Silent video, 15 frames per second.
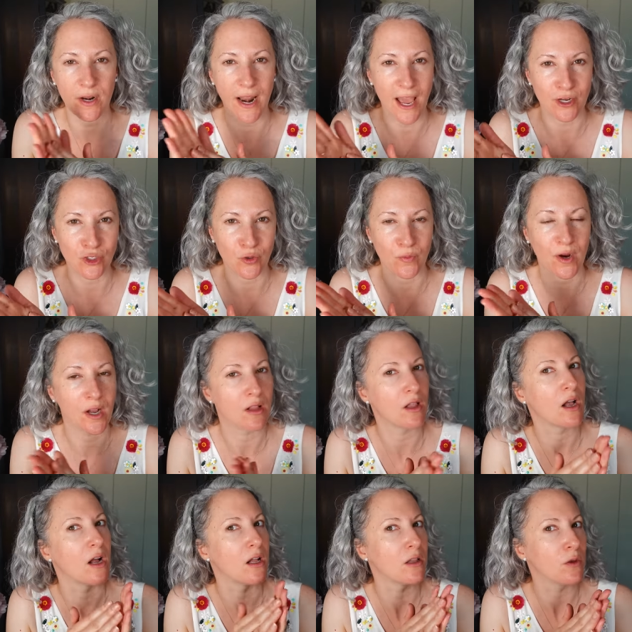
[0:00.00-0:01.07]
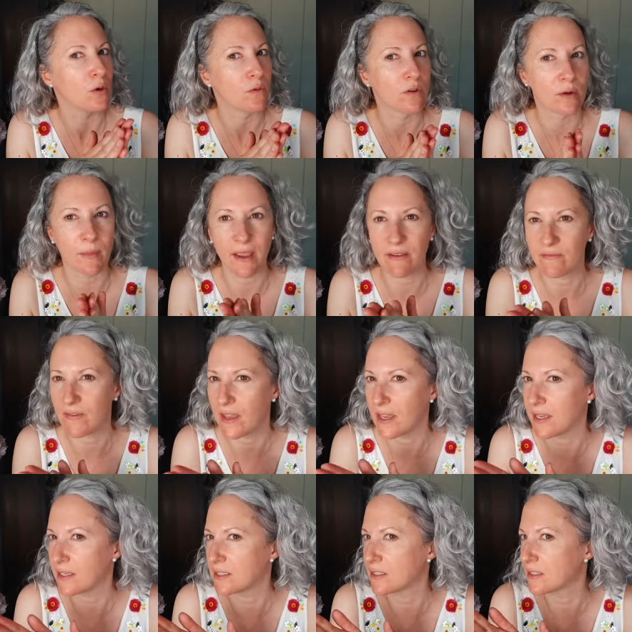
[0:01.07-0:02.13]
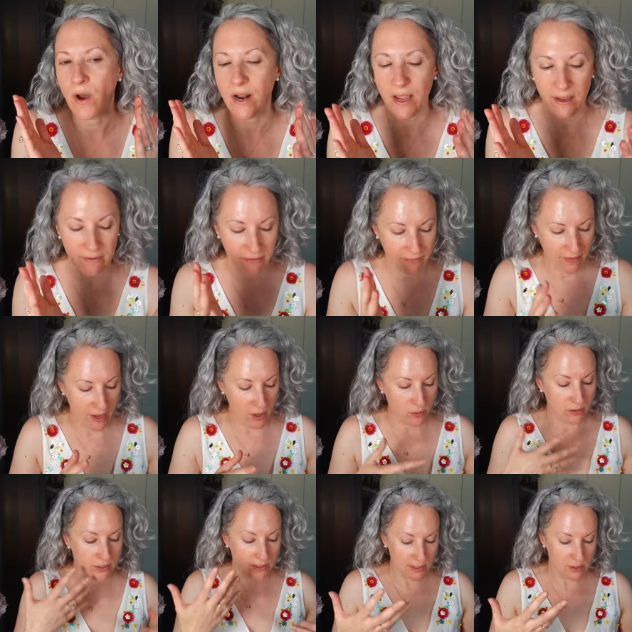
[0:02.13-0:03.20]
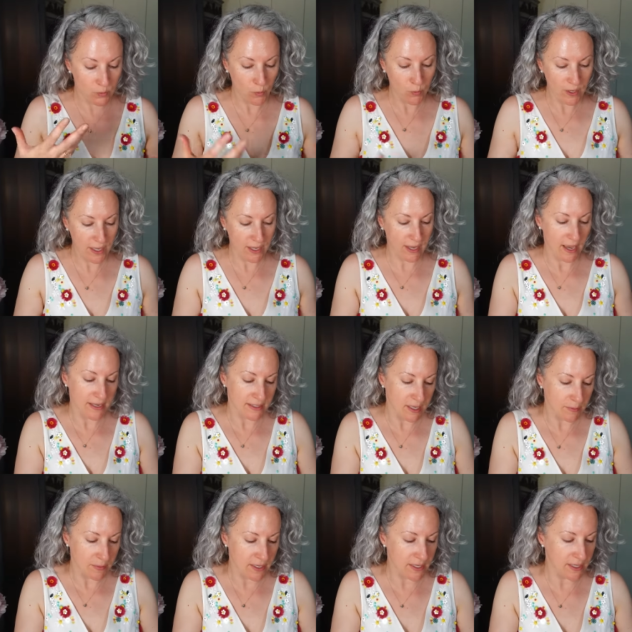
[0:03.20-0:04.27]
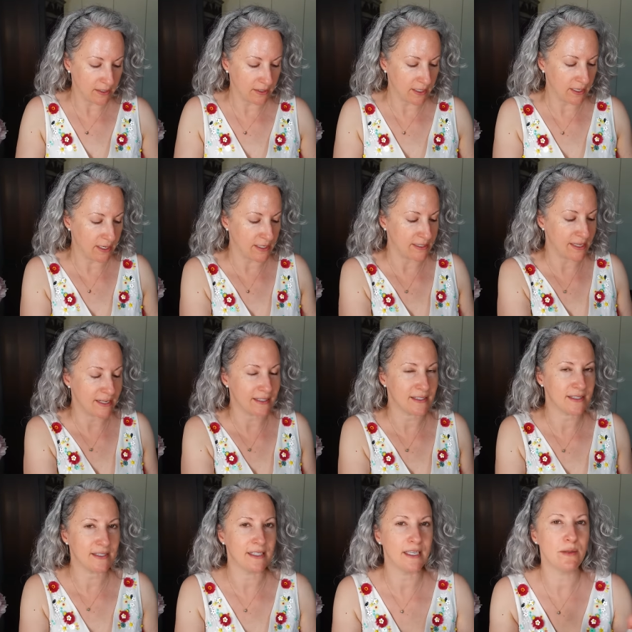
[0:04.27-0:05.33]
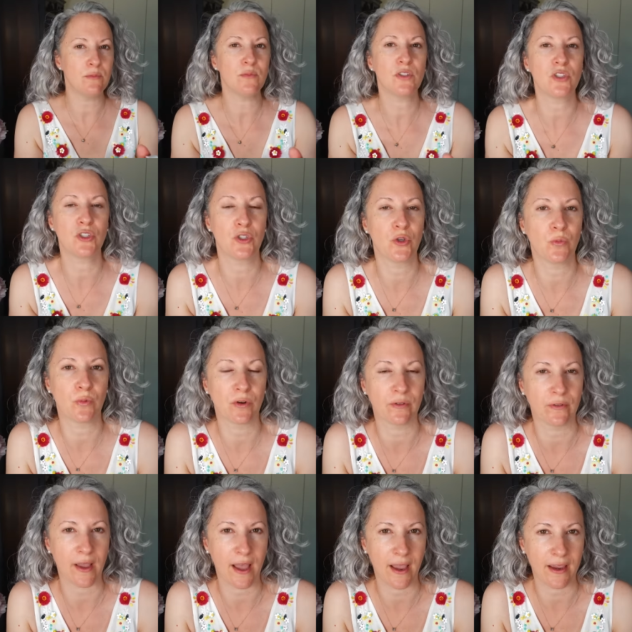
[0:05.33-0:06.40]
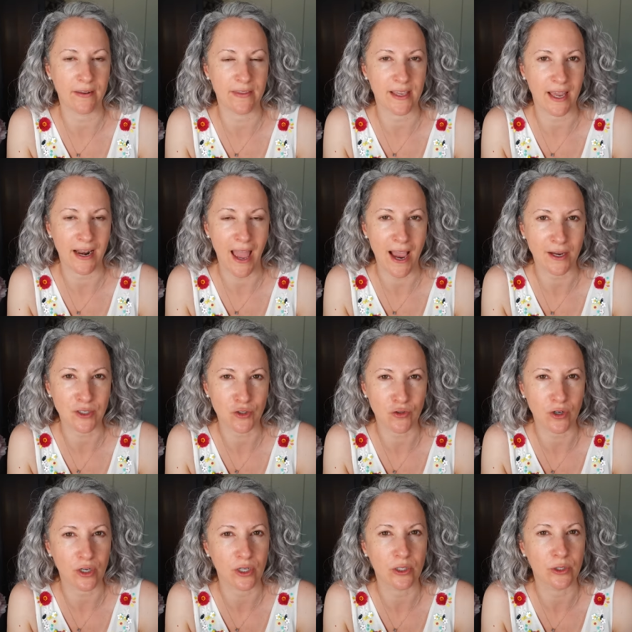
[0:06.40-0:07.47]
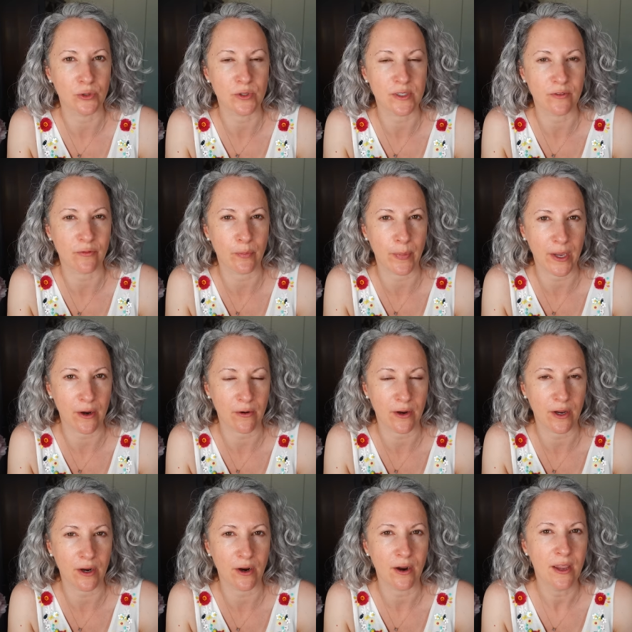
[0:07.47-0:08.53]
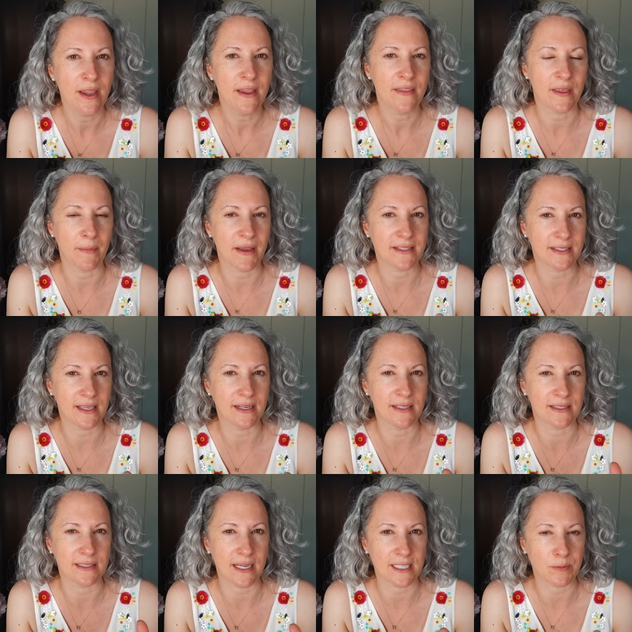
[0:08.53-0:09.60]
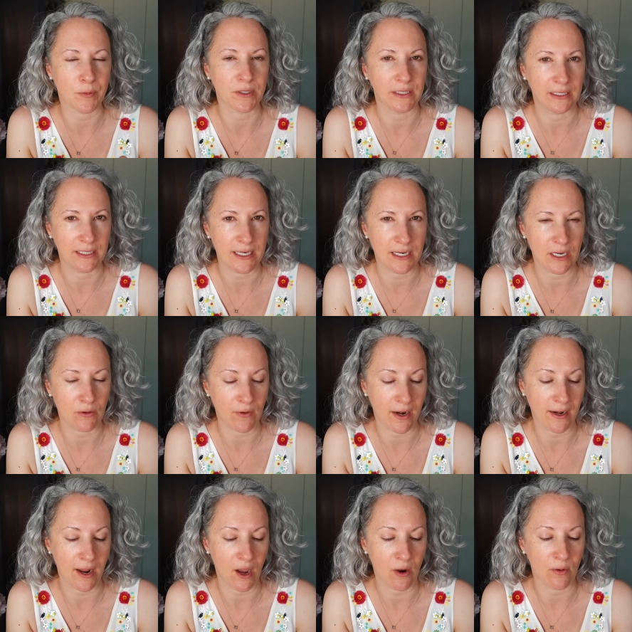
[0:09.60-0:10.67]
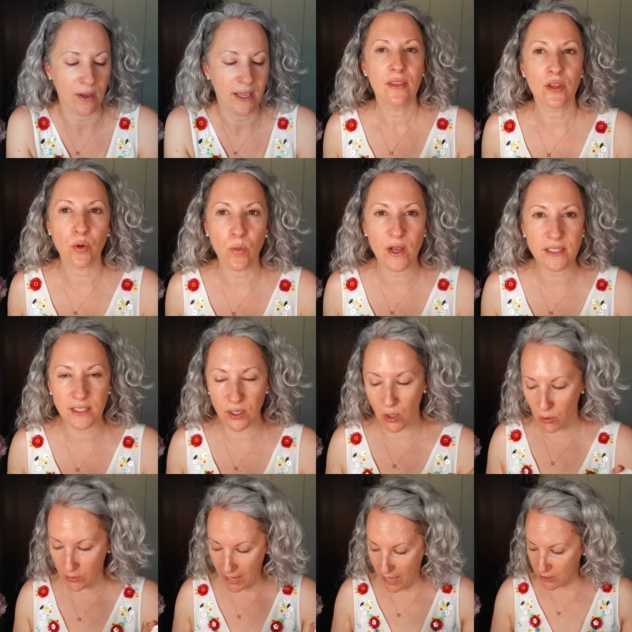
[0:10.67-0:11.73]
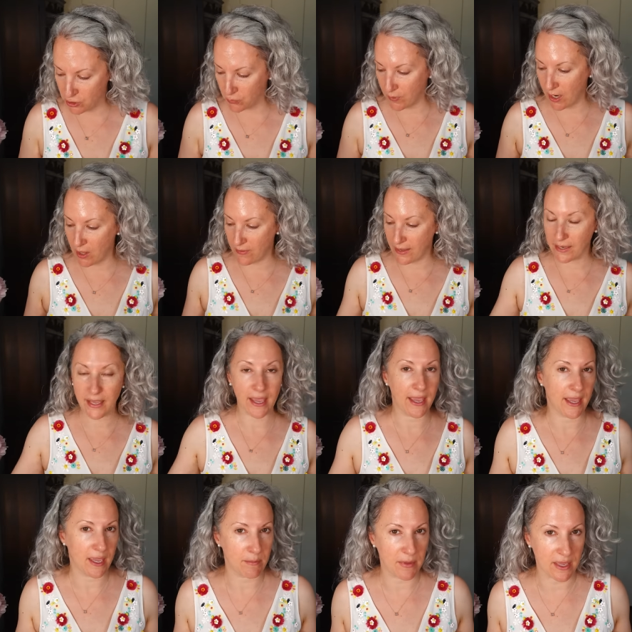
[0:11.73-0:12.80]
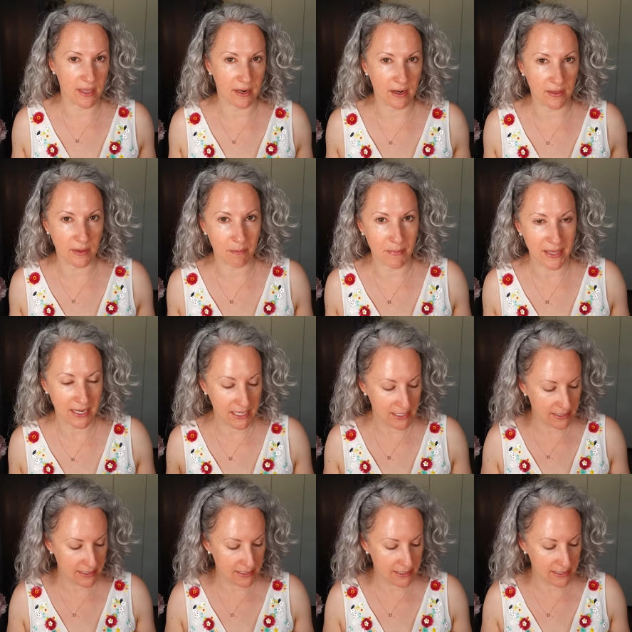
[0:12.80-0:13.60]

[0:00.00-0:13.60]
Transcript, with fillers: Naturel all over my face. What I have found this week as I'm healing is that it seems to provide that extra occlusive barrier that my skin is desperately needing right now. There was an Au Naturel that came in the mini